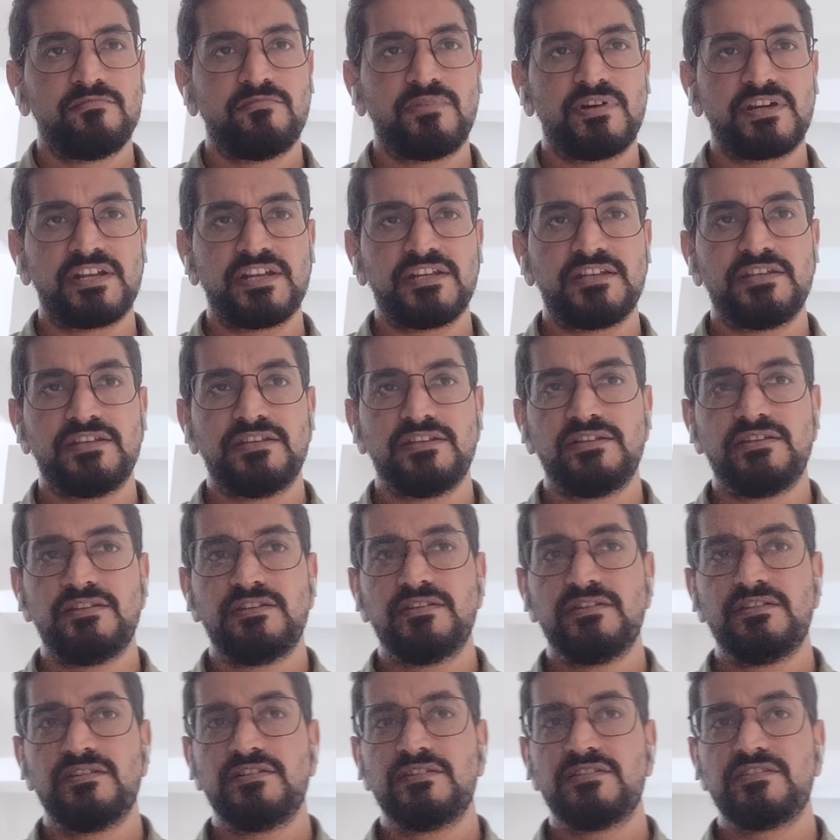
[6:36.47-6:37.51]
but in
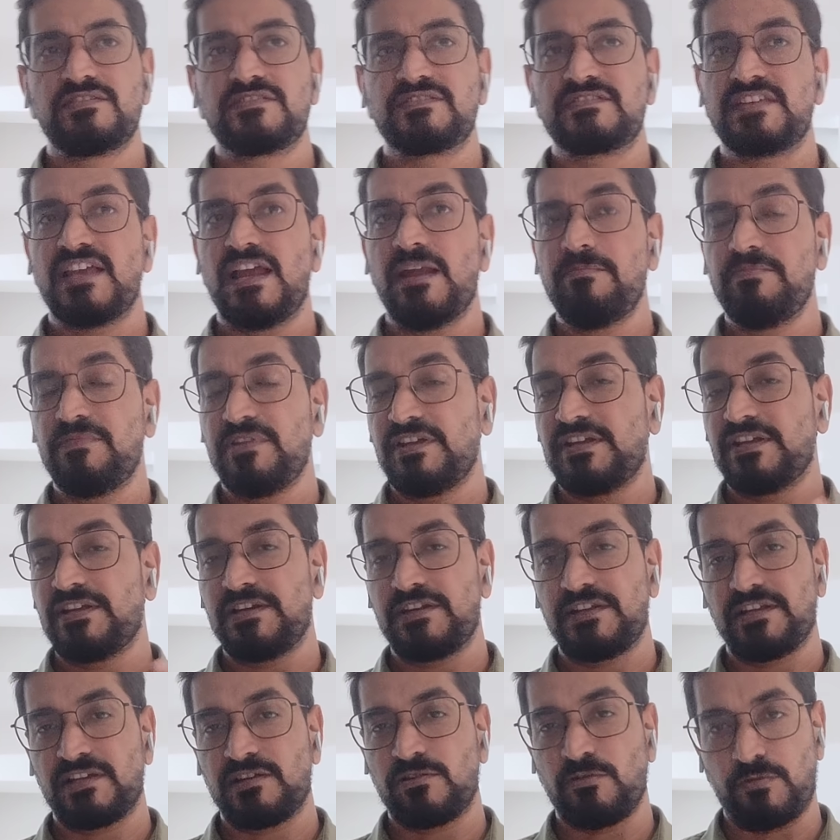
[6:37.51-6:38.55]
safety
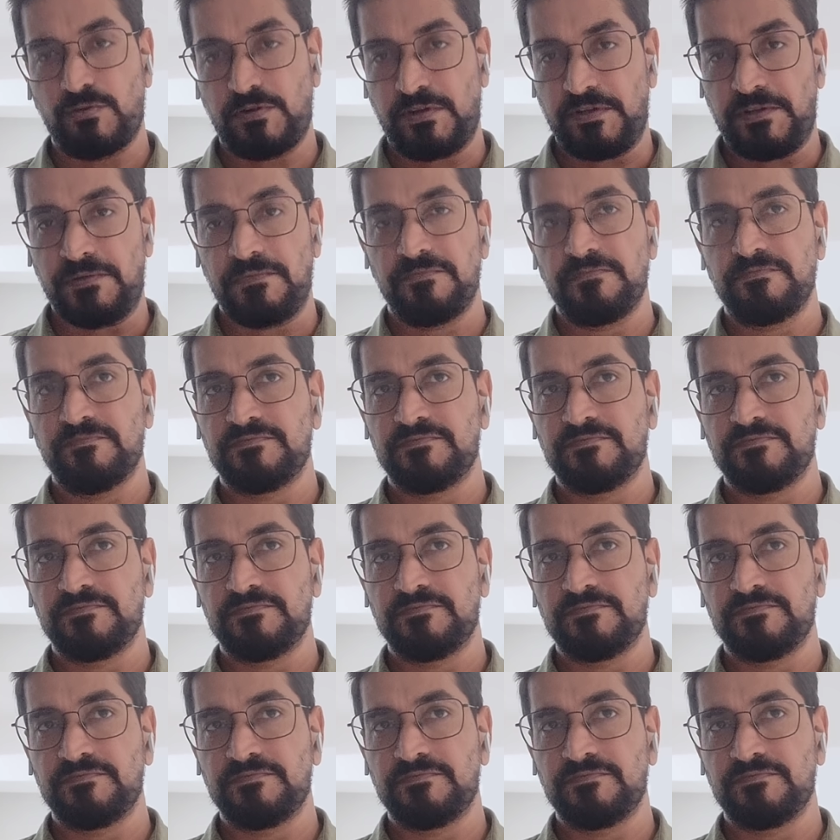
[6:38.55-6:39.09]
critical OT.